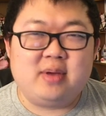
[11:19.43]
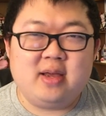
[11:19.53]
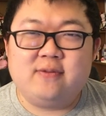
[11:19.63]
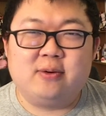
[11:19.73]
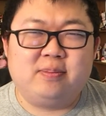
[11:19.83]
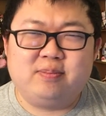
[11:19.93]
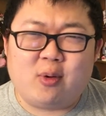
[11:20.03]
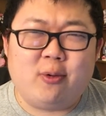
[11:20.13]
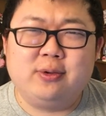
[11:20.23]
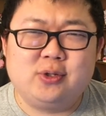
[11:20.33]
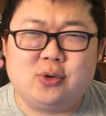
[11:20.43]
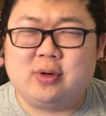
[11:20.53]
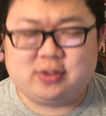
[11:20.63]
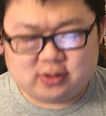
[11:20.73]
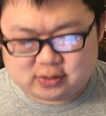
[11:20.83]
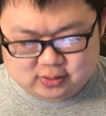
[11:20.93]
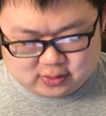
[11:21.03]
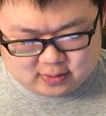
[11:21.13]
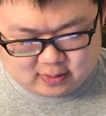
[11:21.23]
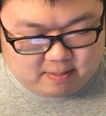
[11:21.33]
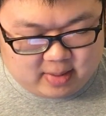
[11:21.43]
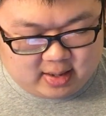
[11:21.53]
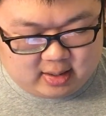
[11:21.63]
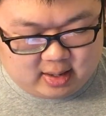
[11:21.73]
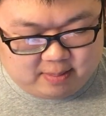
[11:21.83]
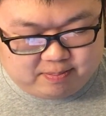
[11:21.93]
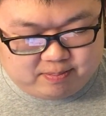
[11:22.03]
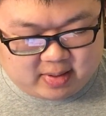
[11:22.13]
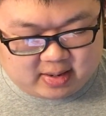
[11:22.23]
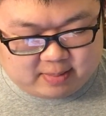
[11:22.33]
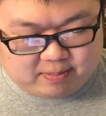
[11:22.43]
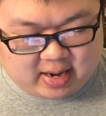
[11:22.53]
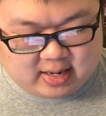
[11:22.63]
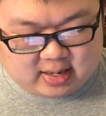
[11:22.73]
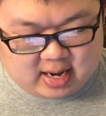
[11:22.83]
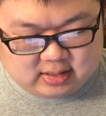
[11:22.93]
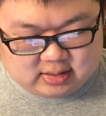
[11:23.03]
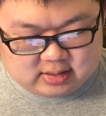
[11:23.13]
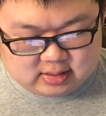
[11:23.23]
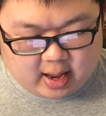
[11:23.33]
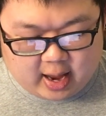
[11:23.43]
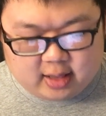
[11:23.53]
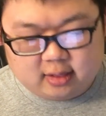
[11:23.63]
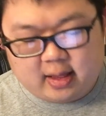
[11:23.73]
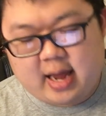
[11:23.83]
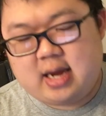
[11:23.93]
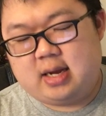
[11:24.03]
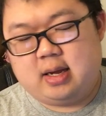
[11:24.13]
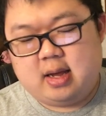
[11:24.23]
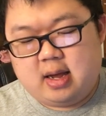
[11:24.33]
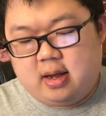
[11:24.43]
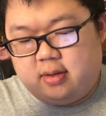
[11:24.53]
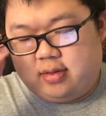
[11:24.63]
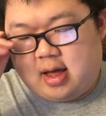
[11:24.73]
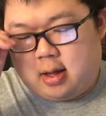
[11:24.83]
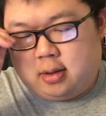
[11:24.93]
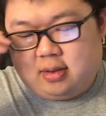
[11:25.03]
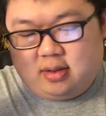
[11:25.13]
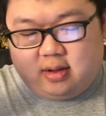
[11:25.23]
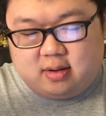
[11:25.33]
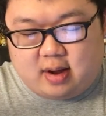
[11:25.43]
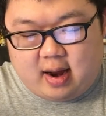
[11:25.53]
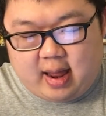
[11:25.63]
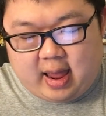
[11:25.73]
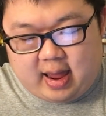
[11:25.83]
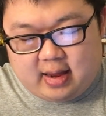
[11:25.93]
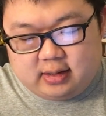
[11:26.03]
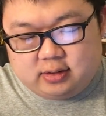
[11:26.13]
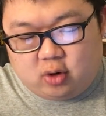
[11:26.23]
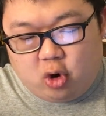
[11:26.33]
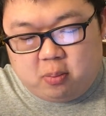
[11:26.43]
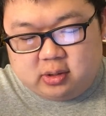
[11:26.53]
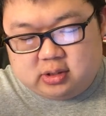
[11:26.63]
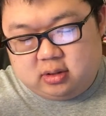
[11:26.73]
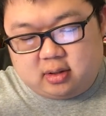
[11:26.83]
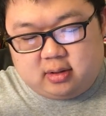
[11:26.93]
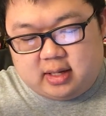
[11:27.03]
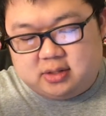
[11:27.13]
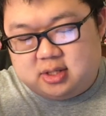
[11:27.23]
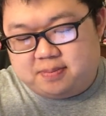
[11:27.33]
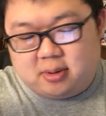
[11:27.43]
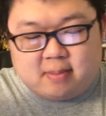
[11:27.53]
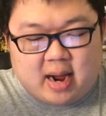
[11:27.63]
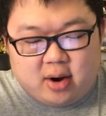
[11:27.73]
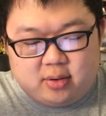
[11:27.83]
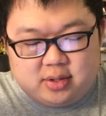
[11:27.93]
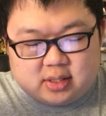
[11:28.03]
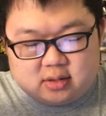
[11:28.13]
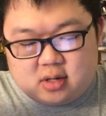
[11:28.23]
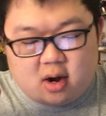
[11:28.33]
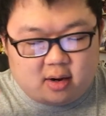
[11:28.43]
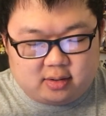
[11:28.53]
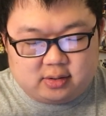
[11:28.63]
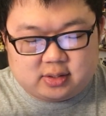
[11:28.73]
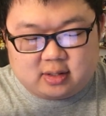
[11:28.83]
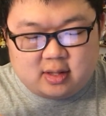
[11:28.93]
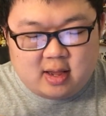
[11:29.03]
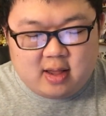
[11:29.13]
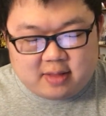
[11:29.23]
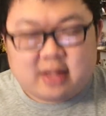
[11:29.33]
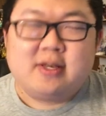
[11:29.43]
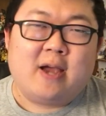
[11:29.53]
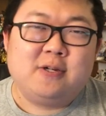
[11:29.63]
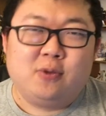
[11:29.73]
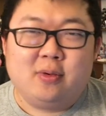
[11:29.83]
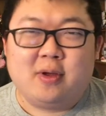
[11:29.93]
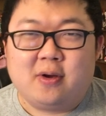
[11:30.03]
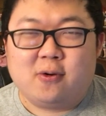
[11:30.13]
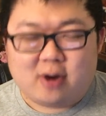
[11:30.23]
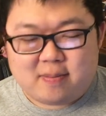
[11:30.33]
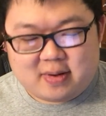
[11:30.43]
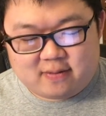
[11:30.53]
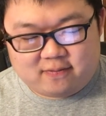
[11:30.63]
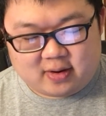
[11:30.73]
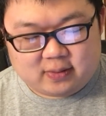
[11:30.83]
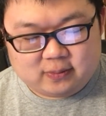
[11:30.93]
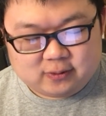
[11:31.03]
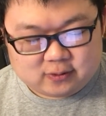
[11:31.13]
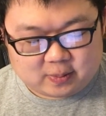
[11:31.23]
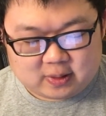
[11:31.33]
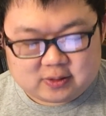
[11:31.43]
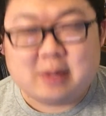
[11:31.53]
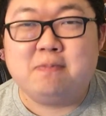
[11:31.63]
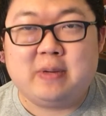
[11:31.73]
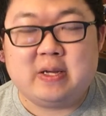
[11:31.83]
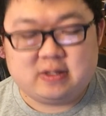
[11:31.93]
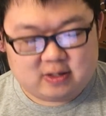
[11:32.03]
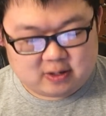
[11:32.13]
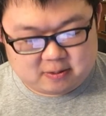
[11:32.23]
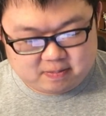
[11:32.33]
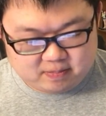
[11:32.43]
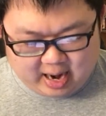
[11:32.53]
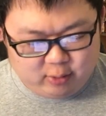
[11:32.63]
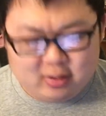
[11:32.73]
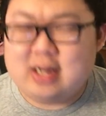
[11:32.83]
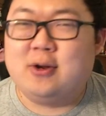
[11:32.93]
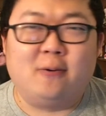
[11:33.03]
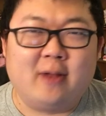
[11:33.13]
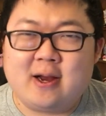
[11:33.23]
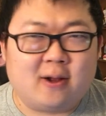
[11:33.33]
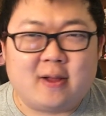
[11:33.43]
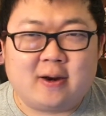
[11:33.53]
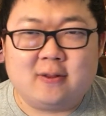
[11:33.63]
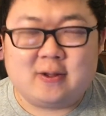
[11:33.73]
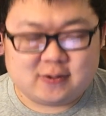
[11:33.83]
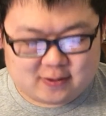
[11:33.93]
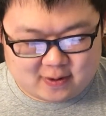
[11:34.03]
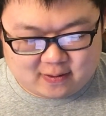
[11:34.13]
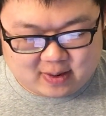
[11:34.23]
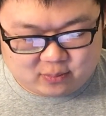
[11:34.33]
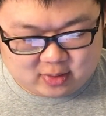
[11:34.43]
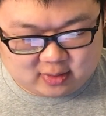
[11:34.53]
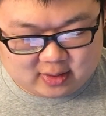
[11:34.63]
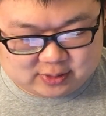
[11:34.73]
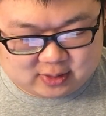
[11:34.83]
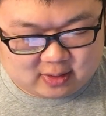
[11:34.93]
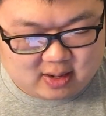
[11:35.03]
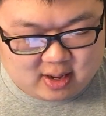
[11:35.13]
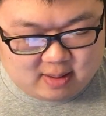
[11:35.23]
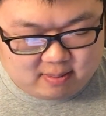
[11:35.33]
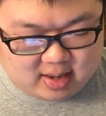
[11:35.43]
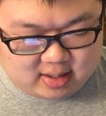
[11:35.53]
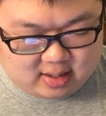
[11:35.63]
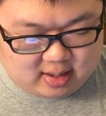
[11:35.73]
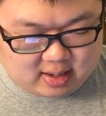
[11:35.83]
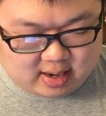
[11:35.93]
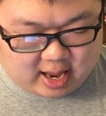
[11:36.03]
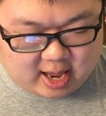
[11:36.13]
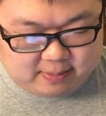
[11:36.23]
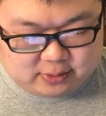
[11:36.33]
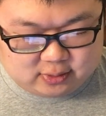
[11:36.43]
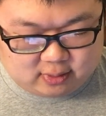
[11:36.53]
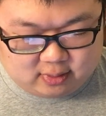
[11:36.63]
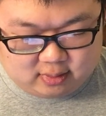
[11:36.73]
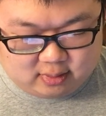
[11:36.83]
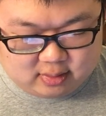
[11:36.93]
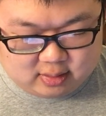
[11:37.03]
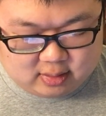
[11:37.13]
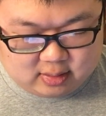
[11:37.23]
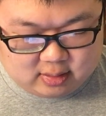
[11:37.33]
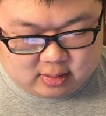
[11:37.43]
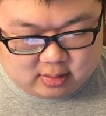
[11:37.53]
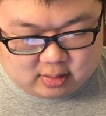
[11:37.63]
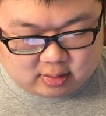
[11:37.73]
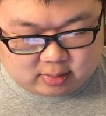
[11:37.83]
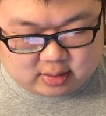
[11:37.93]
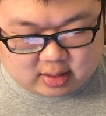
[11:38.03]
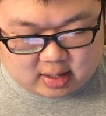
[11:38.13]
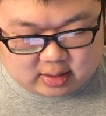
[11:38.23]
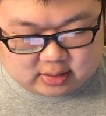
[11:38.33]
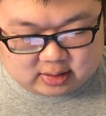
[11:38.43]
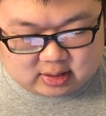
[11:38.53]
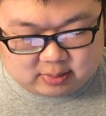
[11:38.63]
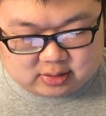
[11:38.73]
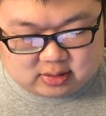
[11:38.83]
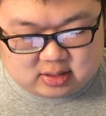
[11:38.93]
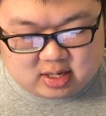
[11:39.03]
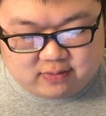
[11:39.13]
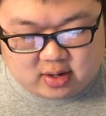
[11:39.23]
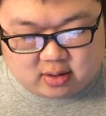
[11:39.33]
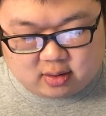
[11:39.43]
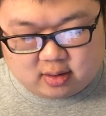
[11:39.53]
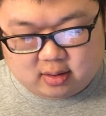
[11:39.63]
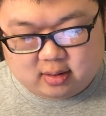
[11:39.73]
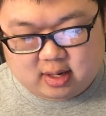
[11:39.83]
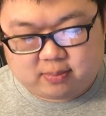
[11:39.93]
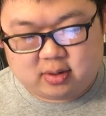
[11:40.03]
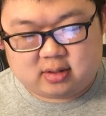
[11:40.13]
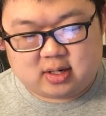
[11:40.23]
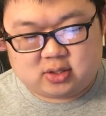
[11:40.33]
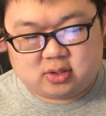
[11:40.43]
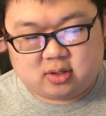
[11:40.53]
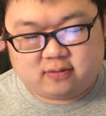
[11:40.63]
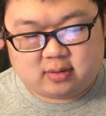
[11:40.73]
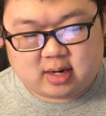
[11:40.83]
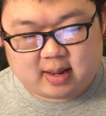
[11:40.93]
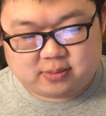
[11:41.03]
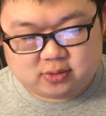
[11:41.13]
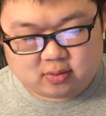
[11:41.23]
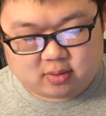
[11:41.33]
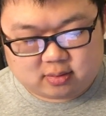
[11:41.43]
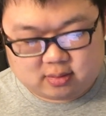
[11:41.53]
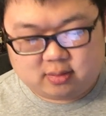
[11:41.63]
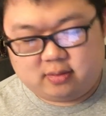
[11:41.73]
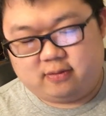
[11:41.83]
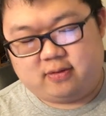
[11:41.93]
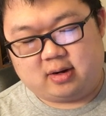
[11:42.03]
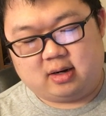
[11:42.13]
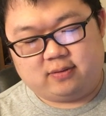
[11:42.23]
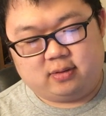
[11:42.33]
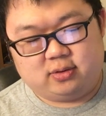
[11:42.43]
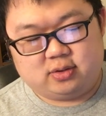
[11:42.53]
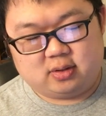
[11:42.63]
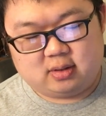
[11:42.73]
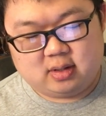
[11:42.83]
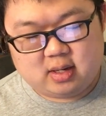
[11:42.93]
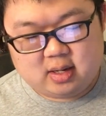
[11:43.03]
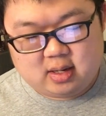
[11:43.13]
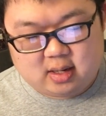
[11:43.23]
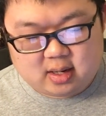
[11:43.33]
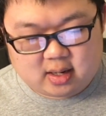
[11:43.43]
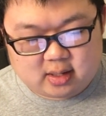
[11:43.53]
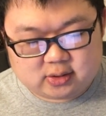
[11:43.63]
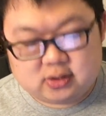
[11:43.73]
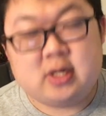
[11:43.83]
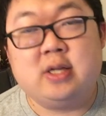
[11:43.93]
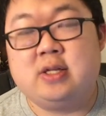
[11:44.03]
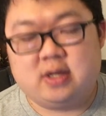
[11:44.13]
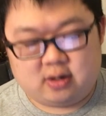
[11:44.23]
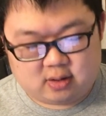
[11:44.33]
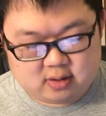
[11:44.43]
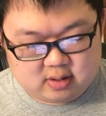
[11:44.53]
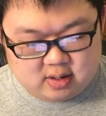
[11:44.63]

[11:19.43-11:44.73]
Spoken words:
B for bold choices. Mega Bayonet. I like that the hands almost look like zipper mouths and tongues, and that's actually really creepy and fun. So I'm gonna say B tier. I really don't like a lot of these though, I'm realizing. Mega Absol. Oh god, it's like someone's deviant art, like prediction of an Absol fucking evolution. C tier.